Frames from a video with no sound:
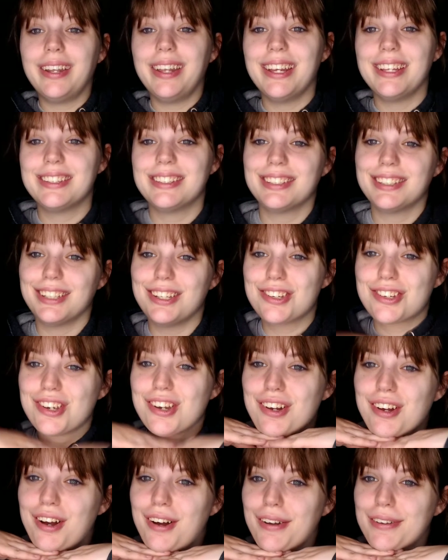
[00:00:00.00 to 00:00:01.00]
It's
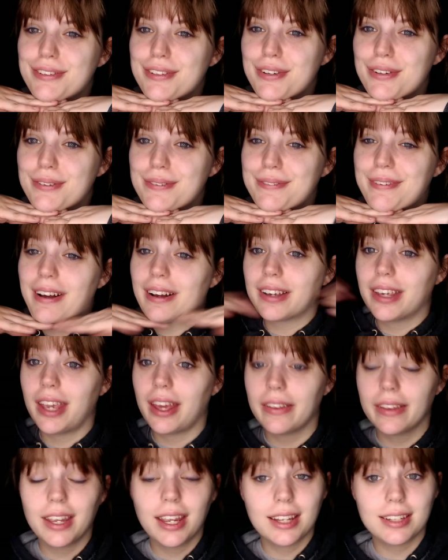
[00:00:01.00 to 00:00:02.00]
Alicia, also known as
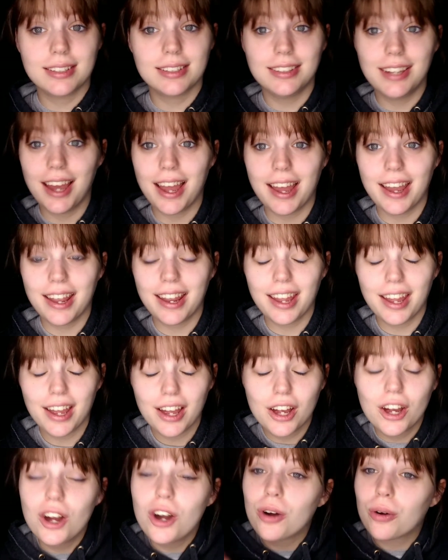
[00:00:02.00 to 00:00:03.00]
ValkiAli, and today
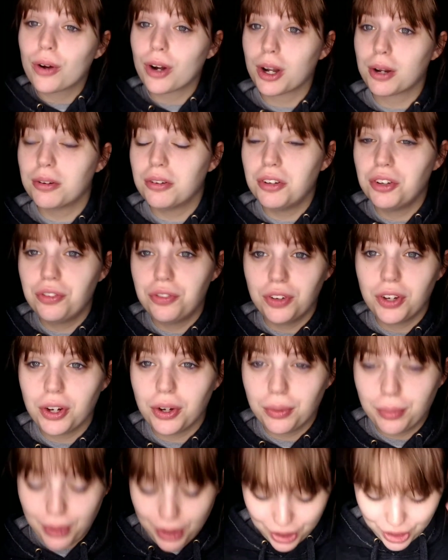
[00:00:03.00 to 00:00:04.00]
we're doing
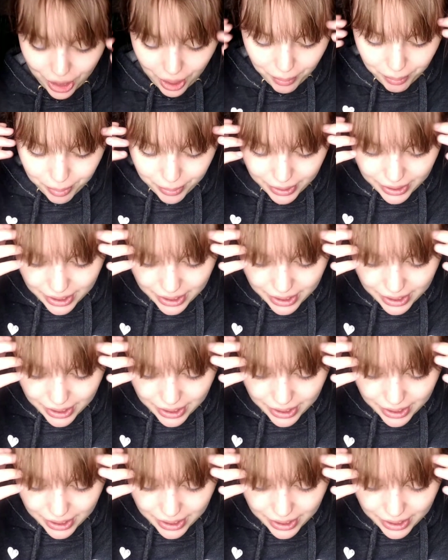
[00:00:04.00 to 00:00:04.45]
Fearow makeup.